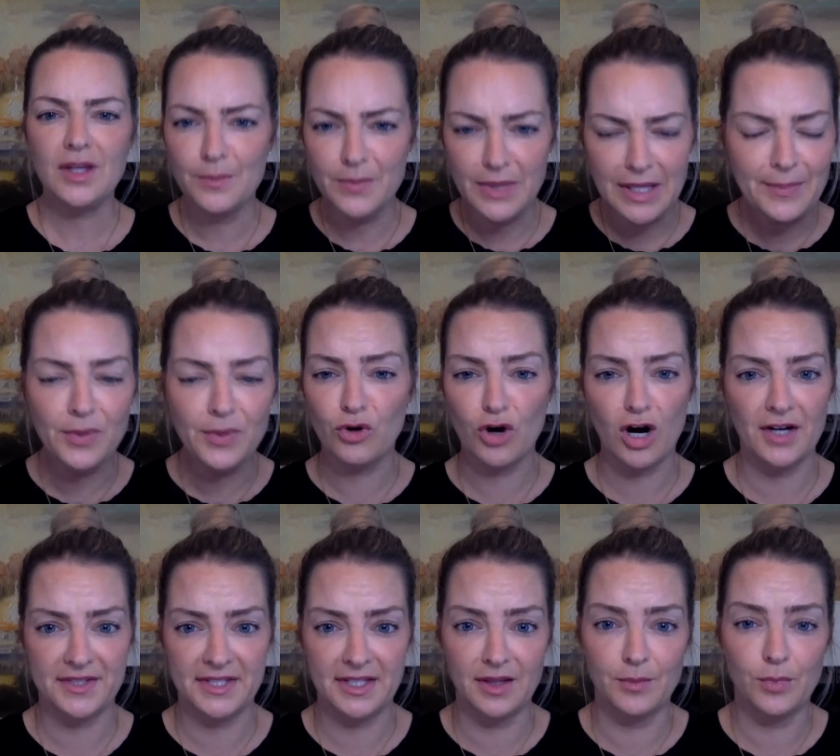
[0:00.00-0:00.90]
people
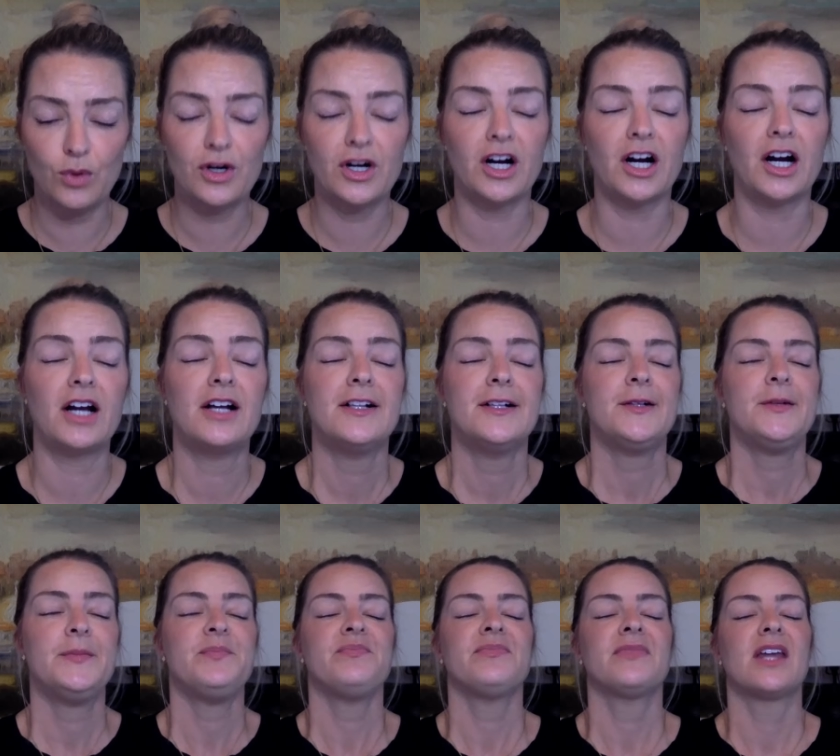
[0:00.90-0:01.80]
crossing the border,
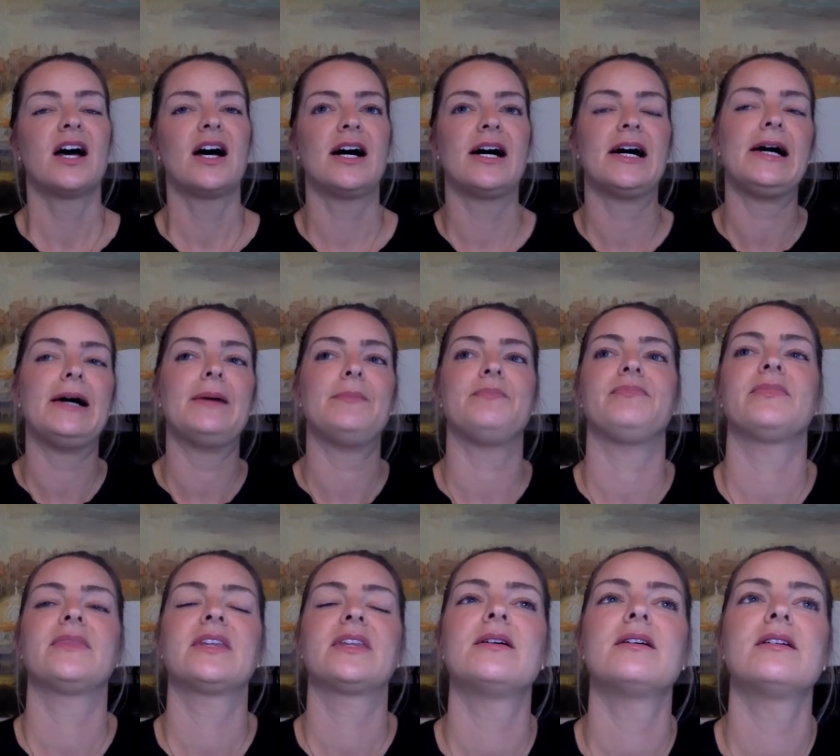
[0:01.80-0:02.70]

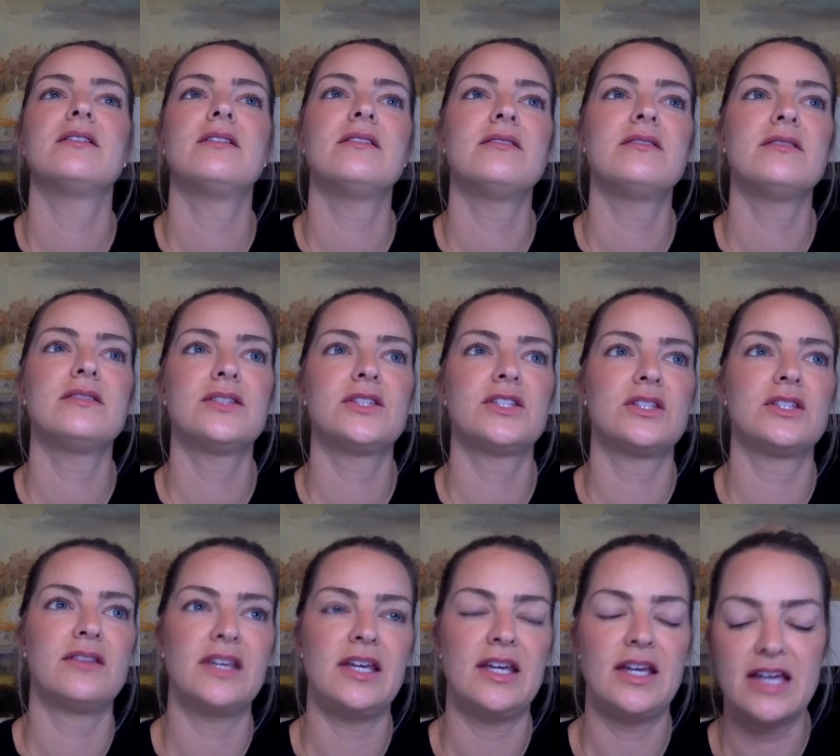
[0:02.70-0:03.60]
Um,
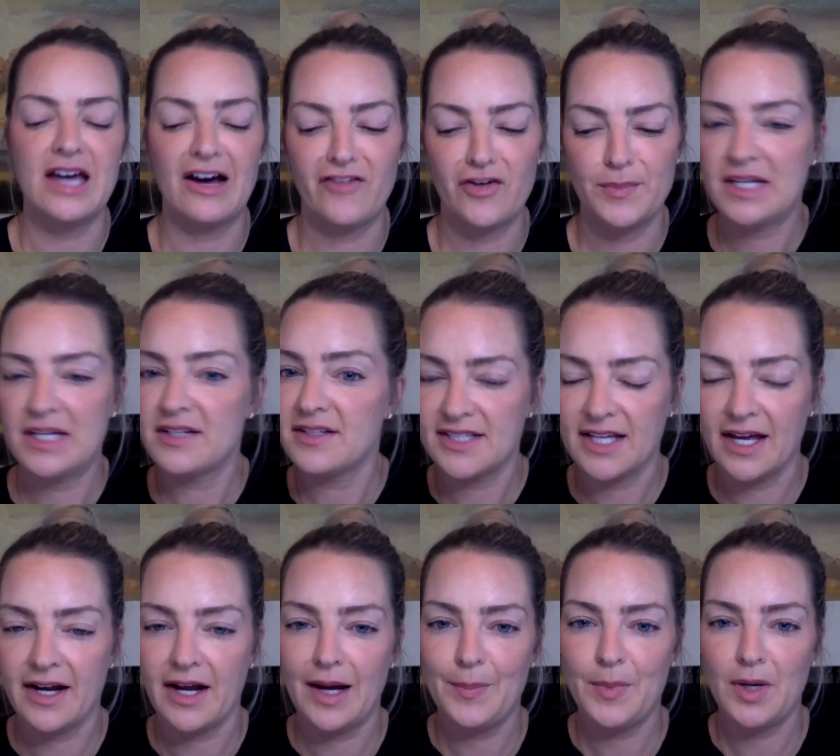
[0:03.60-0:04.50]
the government
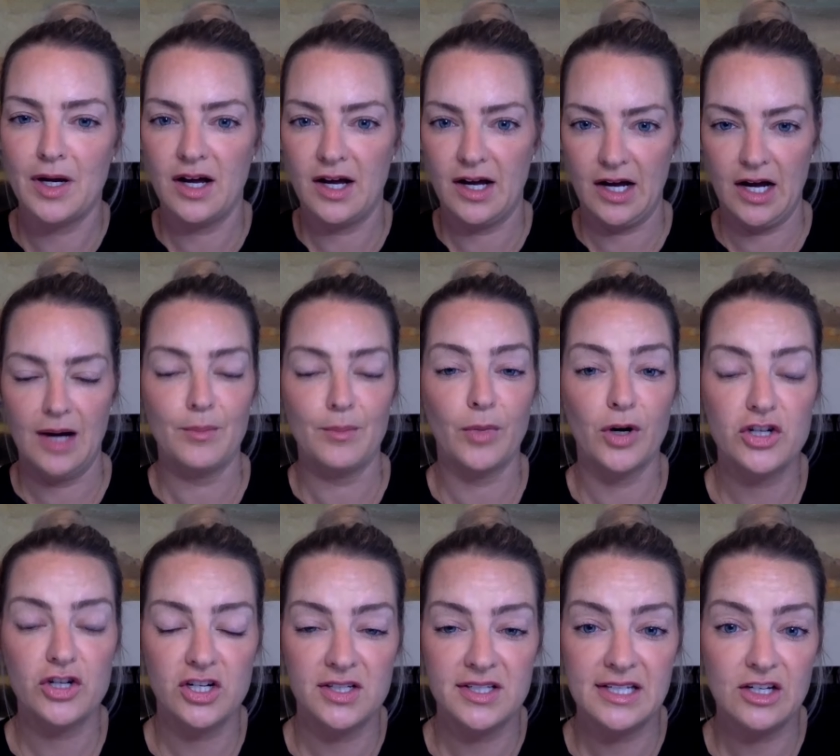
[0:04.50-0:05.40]
set up uh,
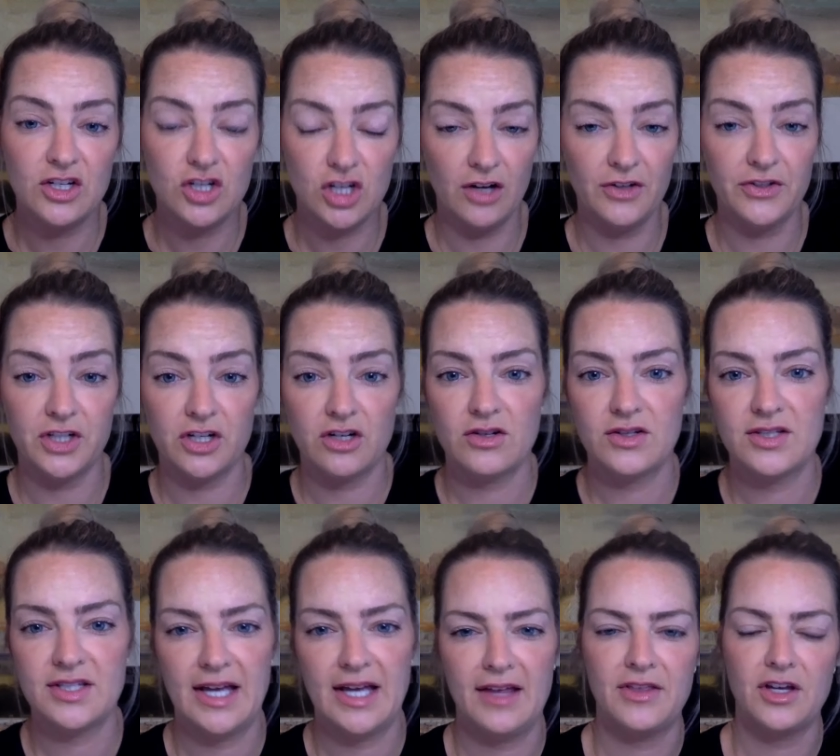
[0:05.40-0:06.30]
emergency
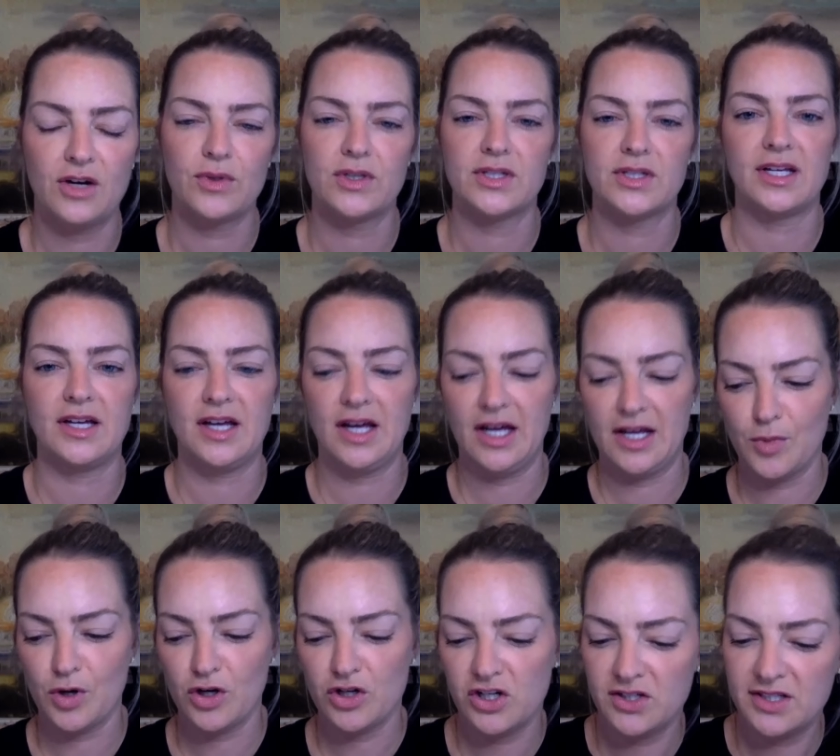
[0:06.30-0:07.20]
shelters, and there was a, an
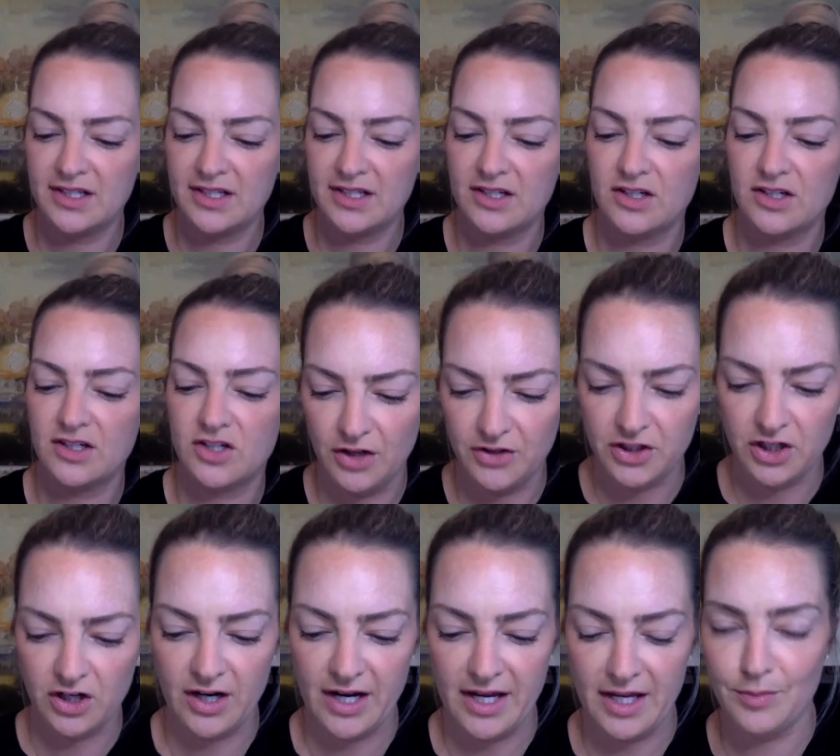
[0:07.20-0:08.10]
emergency shelter
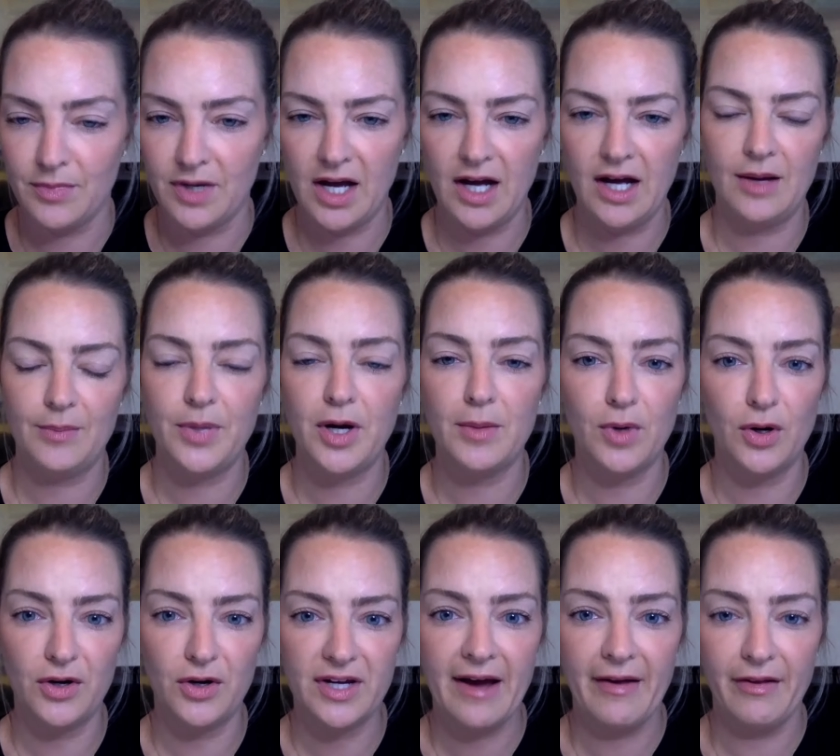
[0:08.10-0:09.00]
in uh,
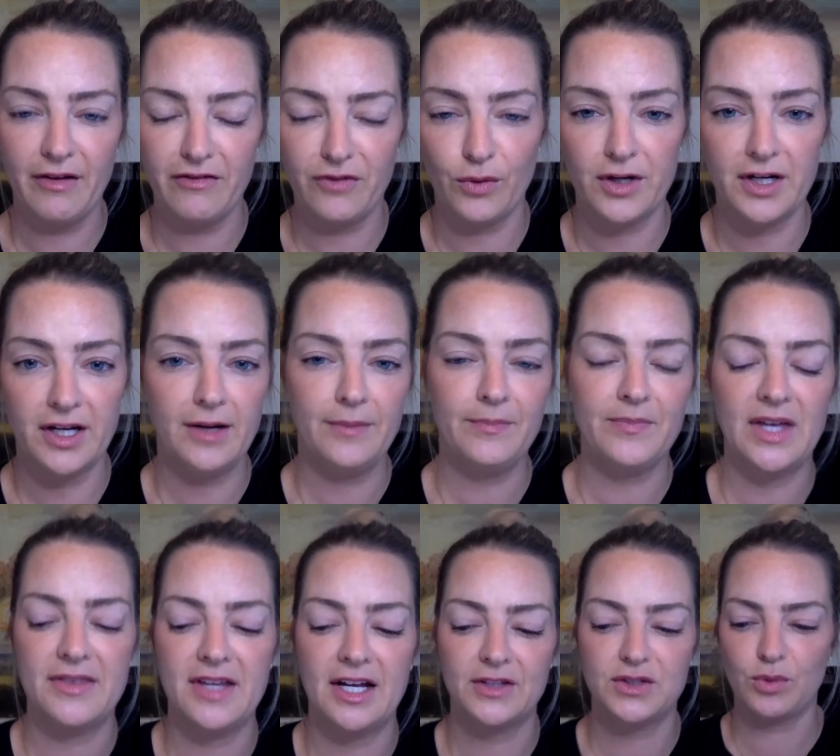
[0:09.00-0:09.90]
Pomona, California, and
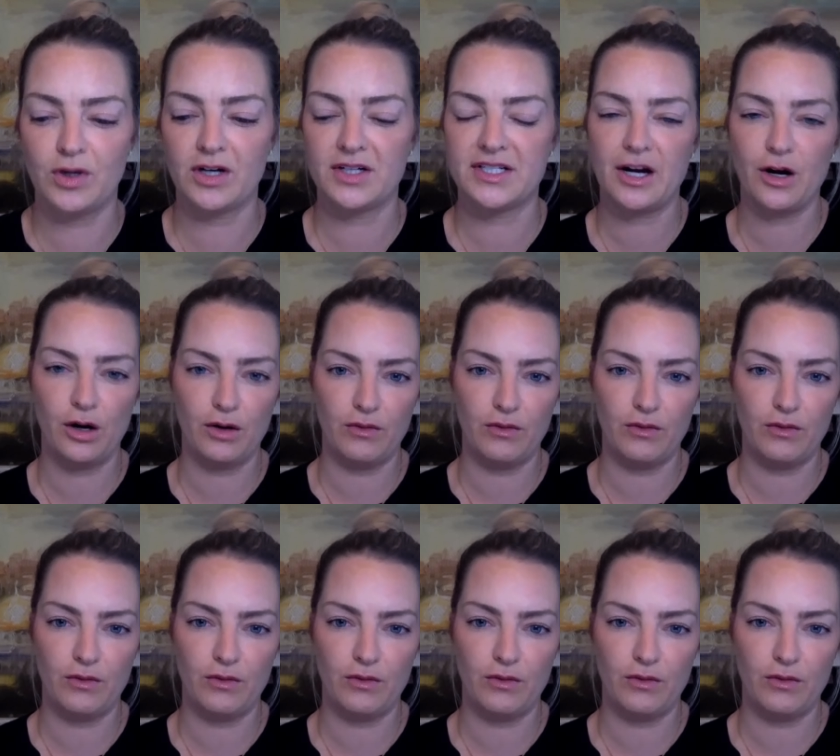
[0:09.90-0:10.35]
that's where Tara